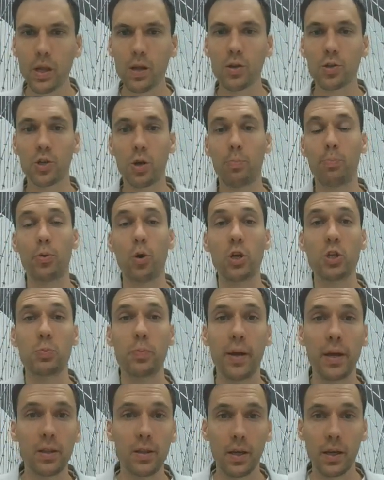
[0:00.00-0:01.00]
So
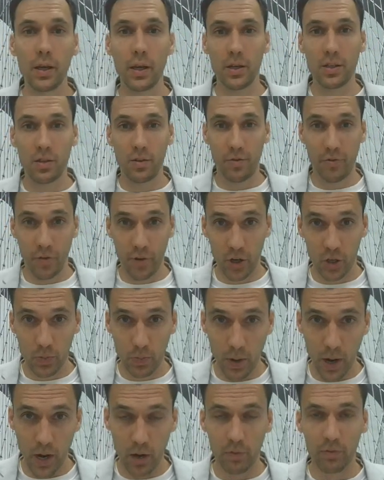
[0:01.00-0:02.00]
prospecting is the first
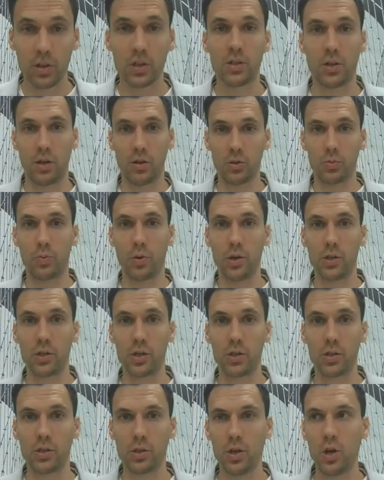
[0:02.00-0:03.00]
part of the sales
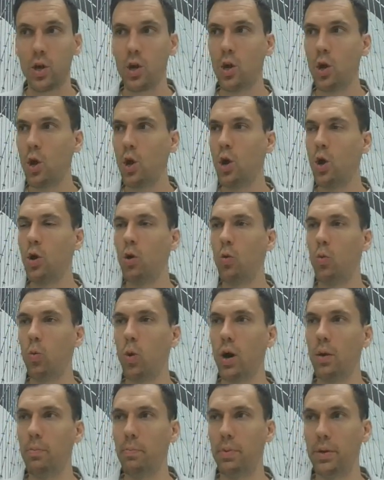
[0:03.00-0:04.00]
process.
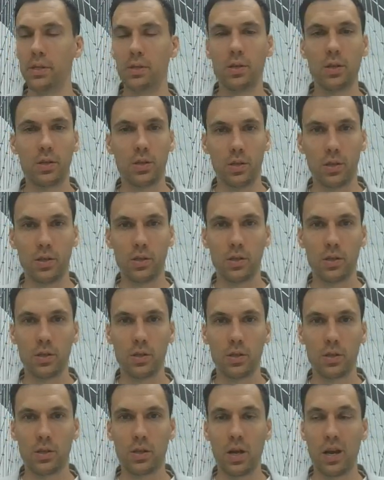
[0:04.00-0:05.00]
What
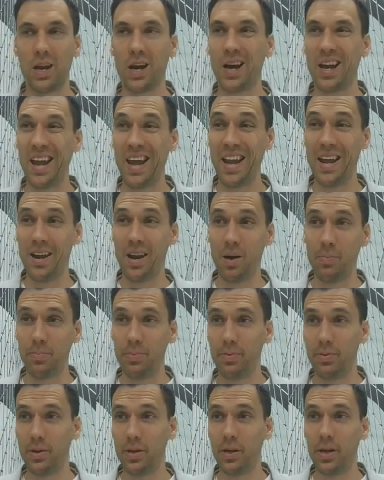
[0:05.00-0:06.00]
businesses can I hit
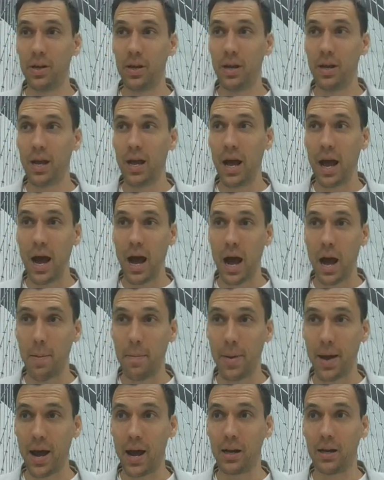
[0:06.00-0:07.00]
up
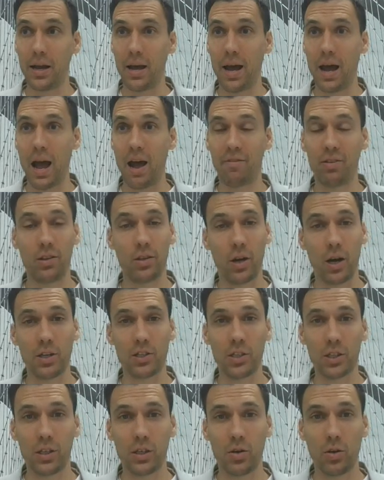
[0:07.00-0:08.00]
about
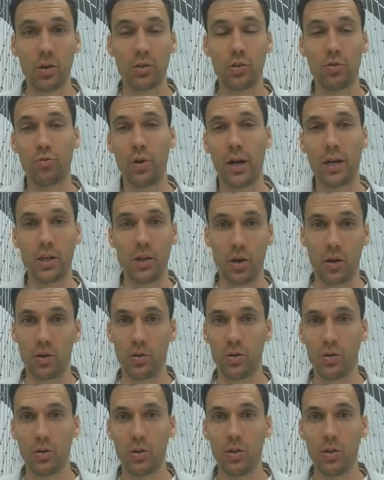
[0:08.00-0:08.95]
advertising on the radio?